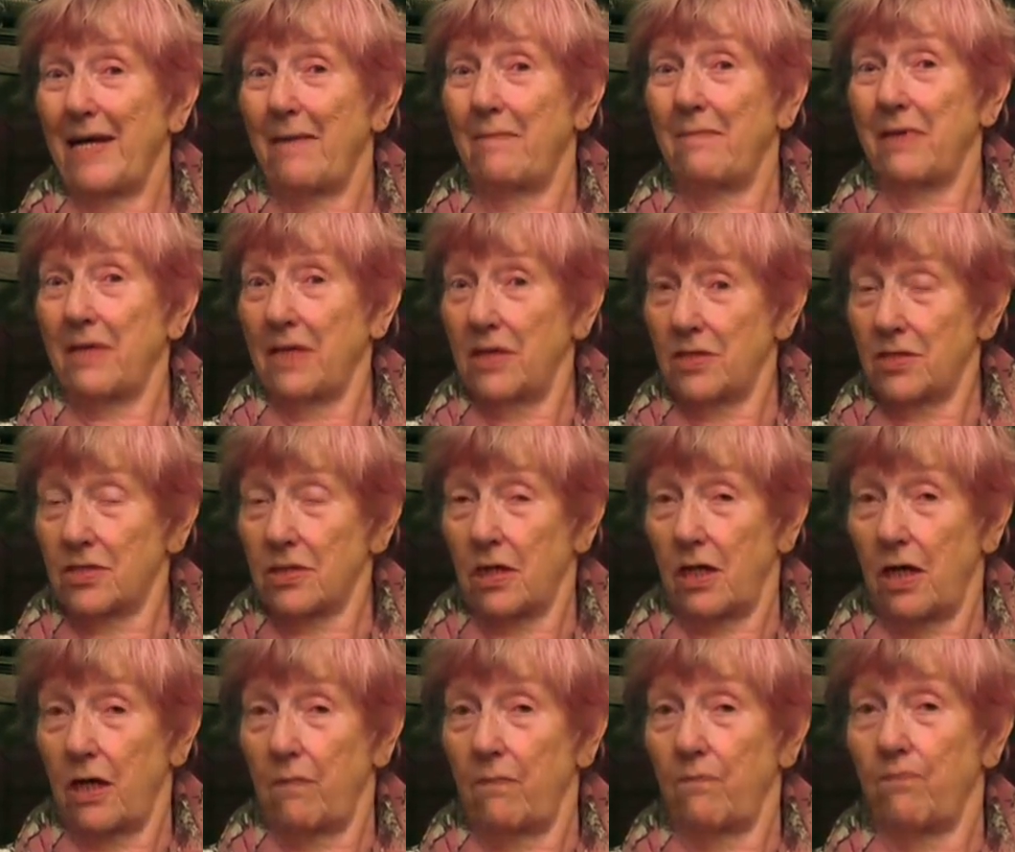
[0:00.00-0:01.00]
But this
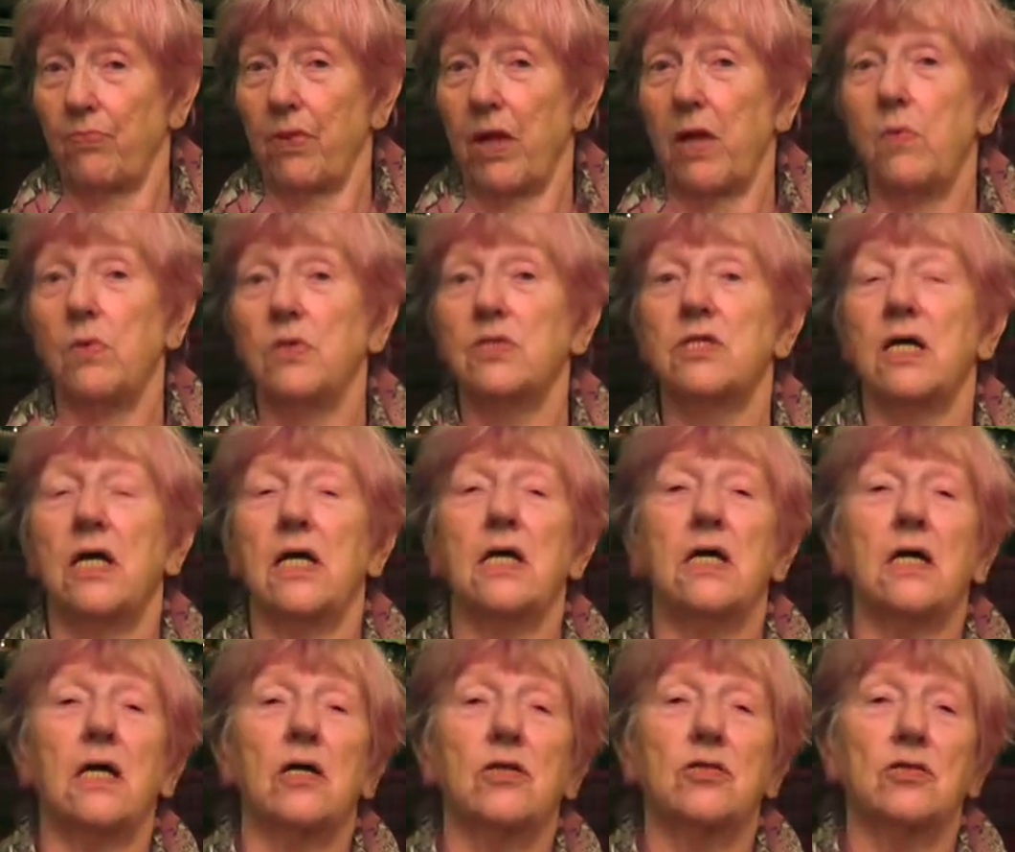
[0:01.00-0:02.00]
time he was
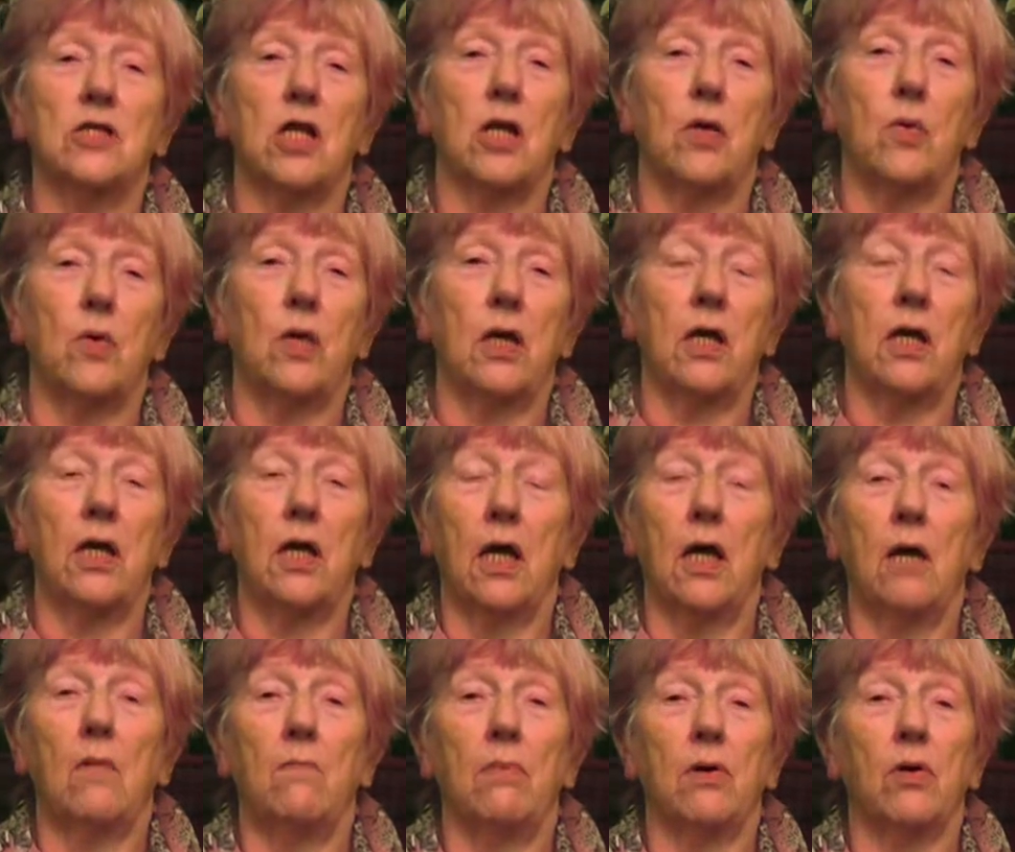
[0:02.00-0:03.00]
taking it slowly
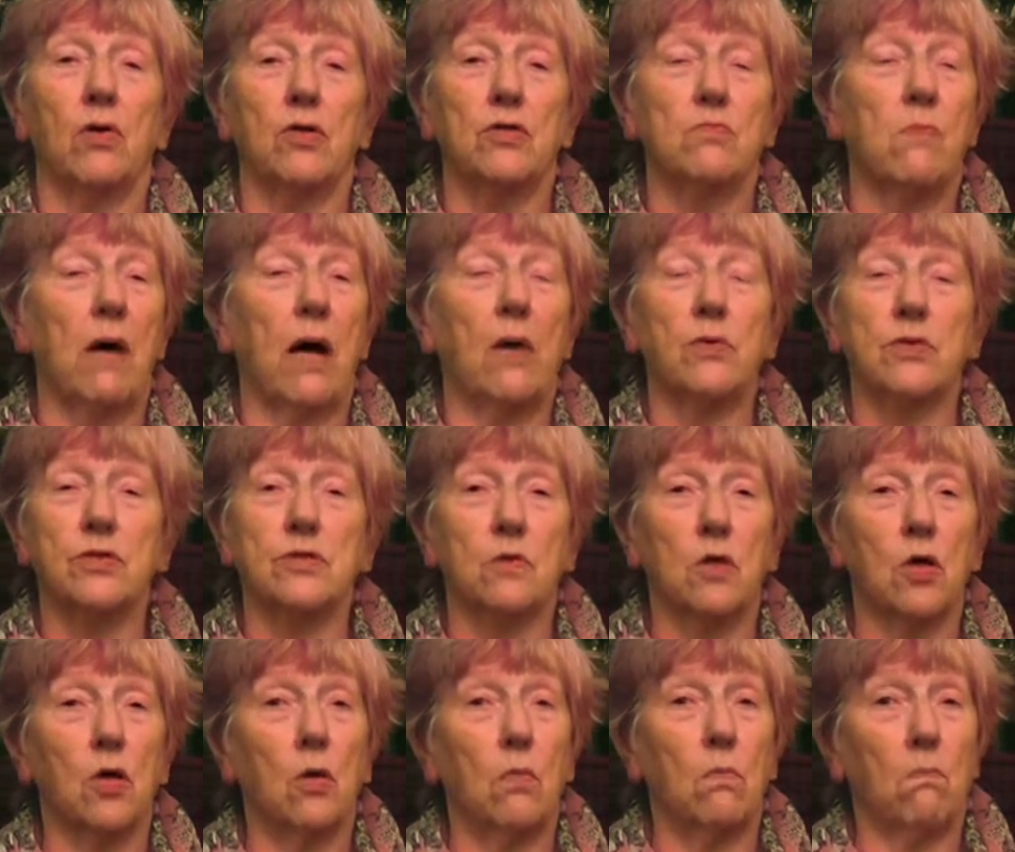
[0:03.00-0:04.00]
because Mouse
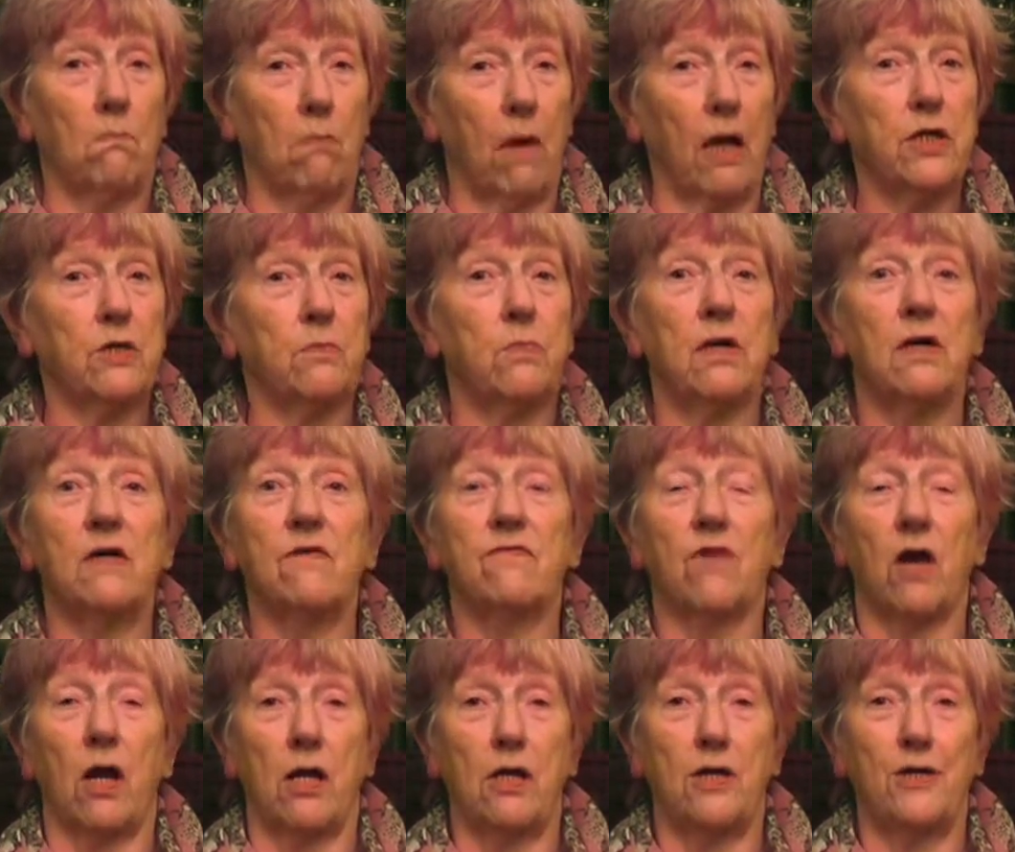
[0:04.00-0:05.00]
might be
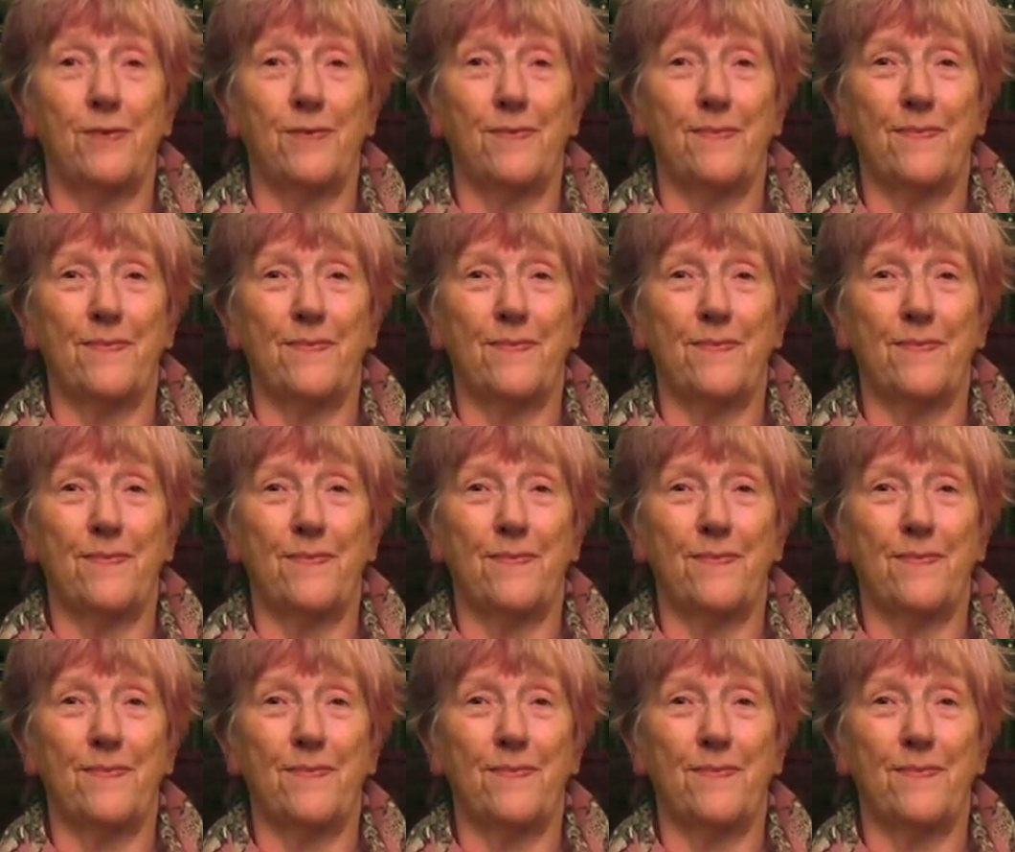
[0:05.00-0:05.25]
afraid.